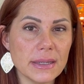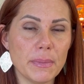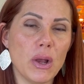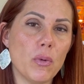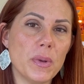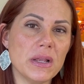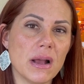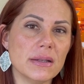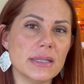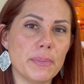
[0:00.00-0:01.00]
in my open
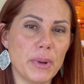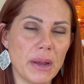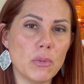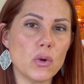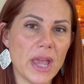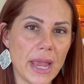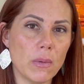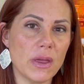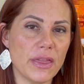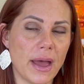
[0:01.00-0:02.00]
concept, but I'm okay
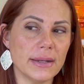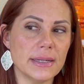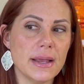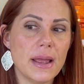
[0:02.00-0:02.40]
with that.